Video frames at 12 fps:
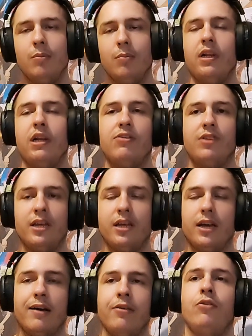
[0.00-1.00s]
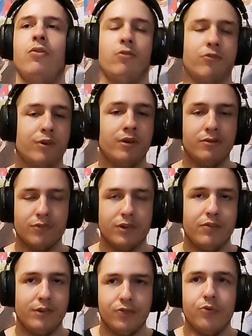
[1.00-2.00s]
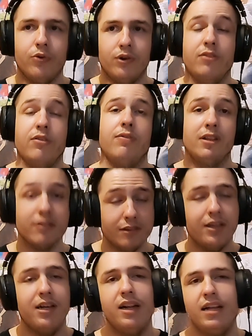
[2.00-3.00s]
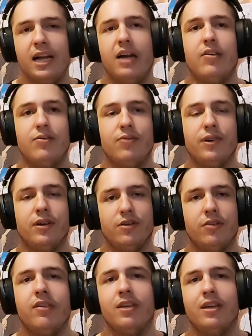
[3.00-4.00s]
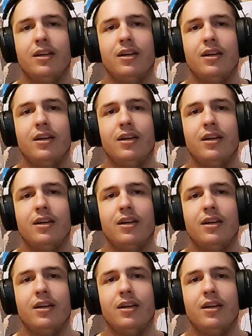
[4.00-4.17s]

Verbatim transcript: But I see how in the long run, after listening to a lot of it, how it fares.